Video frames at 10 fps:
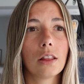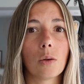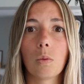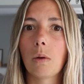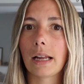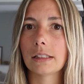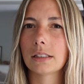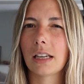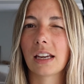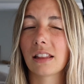the
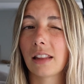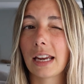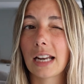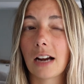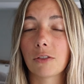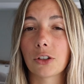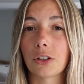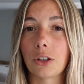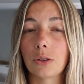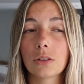Wednesday late
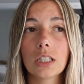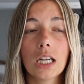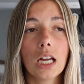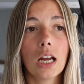afternoon.